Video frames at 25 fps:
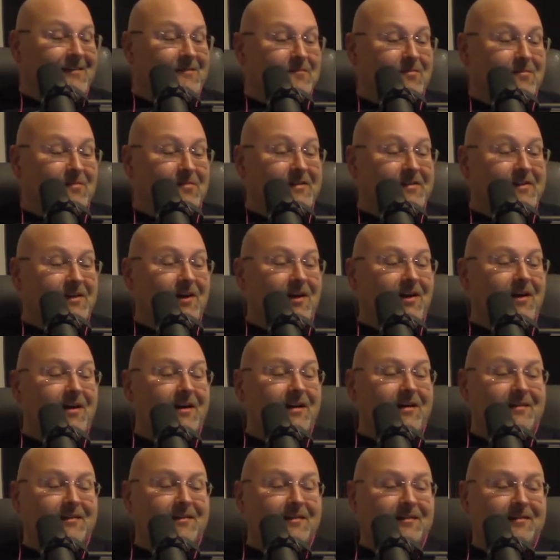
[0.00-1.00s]
Moving
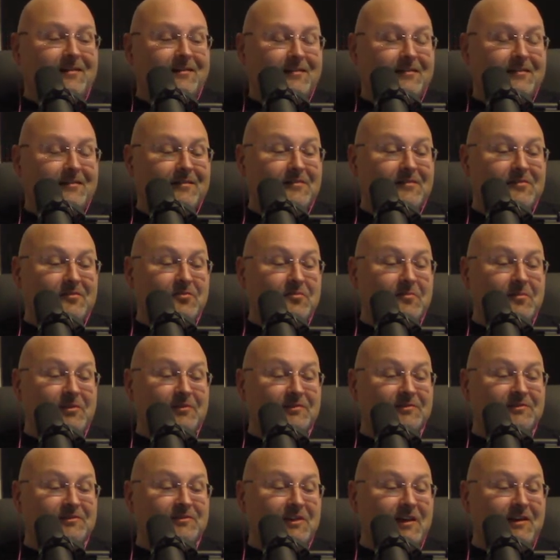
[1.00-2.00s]
on.
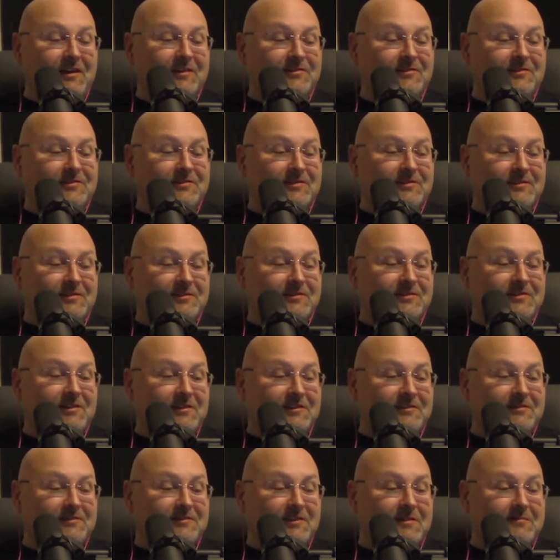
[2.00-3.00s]
Numero seis, the
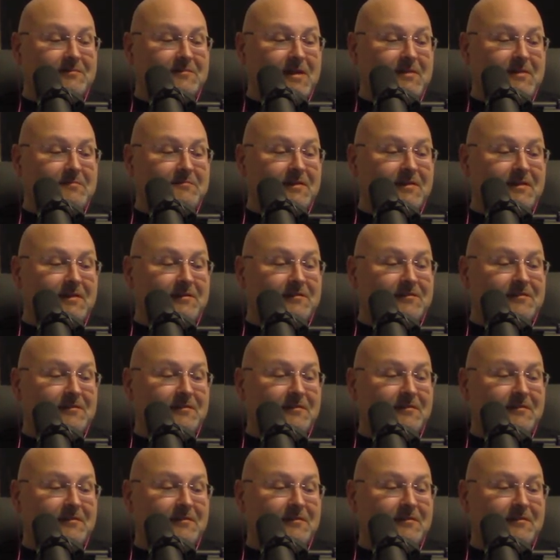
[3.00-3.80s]
sixth commandment.